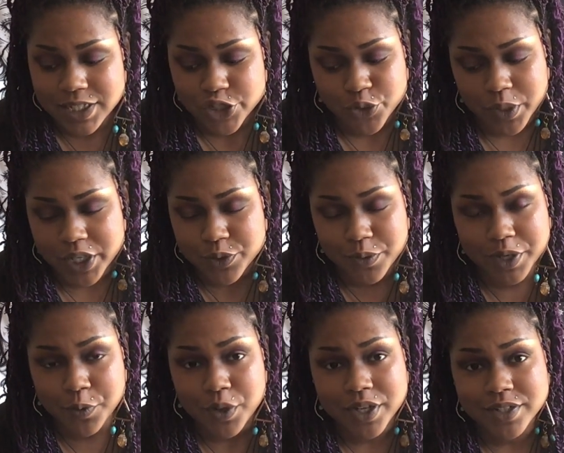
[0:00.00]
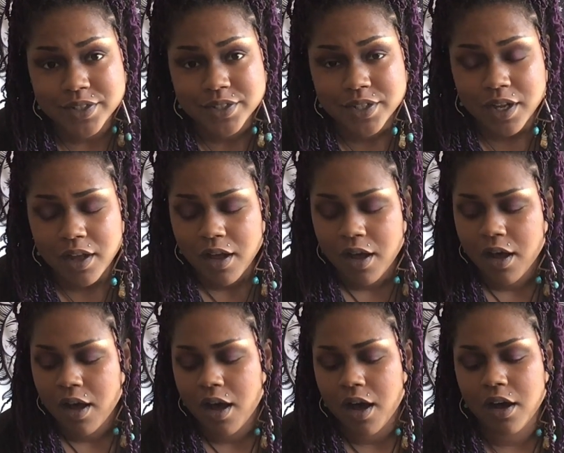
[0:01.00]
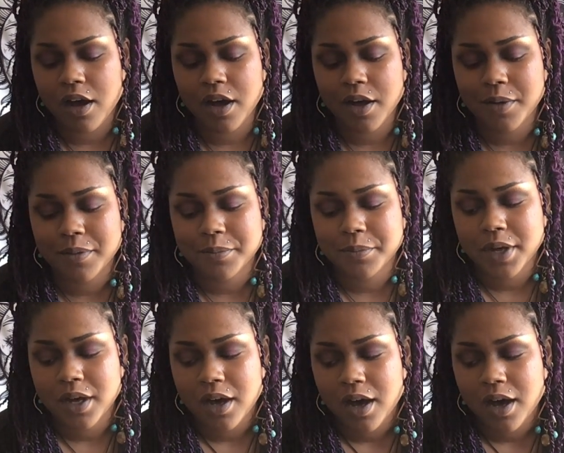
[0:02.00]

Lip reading: 2021. I